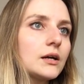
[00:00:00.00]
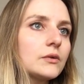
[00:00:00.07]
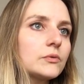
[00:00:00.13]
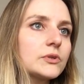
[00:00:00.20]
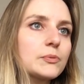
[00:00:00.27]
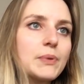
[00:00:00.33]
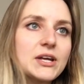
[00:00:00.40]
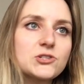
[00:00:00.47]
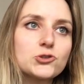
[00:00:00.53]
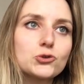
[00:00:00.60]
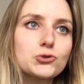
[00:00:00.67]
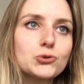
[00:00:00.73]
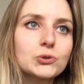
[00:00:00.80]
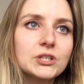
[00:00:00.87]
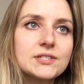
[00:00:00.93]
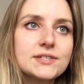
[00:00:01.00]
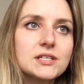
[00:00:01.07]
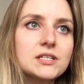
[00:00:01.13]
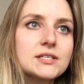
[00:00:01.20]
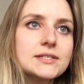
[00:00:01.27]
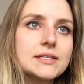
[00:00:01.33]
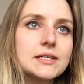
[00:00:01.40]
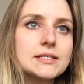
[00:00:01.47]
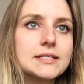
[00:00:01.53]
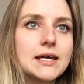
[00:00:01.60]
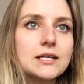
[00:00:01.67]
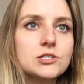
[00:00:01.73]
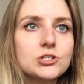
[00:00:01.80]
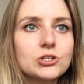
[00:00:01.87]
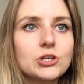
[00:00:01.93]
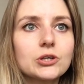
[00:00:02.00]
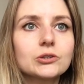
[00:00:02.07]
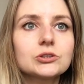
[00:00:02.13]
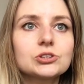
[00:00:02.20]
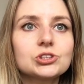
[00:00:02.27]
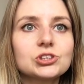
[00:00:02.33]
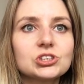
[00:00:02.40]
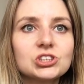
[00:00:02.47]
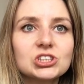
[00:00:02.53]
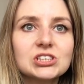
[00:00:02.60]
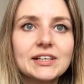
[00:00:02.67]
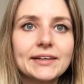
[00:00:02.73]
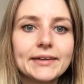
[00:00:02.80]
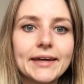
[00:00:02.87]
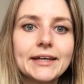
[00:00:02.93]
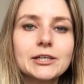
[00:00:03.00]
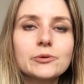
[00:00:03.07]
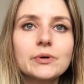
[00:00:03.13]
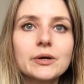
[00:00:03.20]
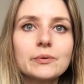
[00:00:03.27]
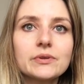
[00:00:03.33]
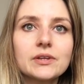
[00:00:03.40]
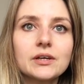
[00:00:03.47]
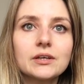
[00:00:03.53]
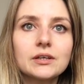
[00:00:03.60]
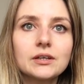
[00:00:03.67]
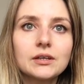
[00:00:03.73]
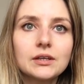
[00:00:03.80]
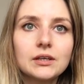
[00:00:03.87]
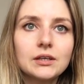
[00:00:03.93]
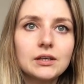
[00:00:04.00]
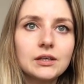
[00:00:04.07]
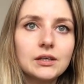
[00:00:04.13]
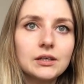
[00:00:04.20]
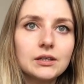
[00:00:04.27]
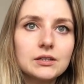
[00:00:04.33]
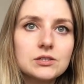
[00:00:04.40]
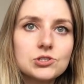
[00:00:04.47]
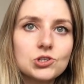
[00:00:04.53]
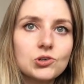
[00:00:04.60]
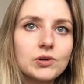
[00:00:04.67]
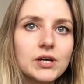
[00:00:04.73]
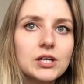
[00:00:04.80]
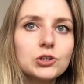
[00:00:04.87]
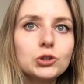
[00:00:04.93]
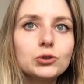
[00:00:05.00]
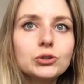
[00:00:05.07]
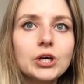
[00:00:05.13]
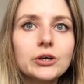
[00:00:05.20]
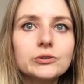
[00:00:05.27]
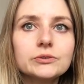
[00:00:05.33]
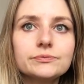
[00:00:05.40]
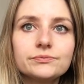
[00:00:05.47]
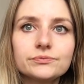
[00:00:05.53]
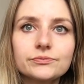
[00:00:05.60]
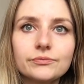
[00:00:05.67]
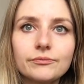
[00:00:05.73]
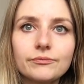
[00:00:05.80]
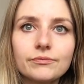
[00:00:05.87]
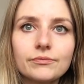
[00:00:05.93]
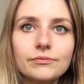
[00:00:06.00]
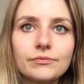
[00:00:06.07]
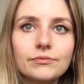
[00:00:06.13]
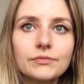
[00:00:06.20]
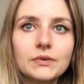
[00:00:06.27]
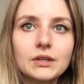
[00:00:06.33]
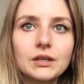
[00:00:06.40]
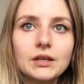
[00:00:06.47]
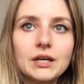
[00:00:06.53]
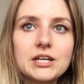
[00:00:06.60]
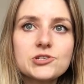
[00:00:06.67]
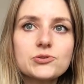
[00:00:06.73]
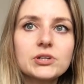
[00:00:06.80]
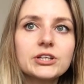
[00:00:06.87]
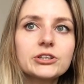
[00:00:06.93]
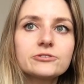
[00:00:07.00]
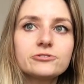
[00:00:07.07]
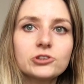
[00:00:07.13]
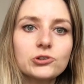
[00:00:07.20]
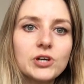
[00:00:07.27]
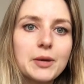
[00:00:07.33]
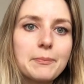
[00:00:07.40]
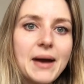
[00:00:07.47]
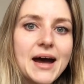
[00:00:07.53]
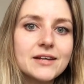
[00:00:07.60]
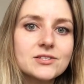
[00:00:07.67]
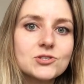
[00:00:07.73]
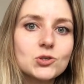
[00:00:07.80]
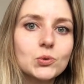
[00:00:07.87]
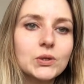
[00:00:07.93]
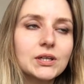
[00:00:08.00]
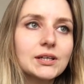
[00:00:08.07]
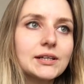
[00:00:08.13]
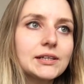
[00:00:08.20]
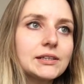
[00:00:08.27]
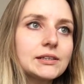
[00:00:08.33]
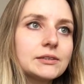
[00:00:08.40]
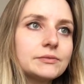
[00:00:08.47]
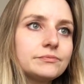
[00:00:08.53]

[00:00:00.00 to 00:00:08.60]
With the pencil tool, it's easier to enter notes. You can just click anywhere with it to create a new note. It's really good for creating patterns quickly.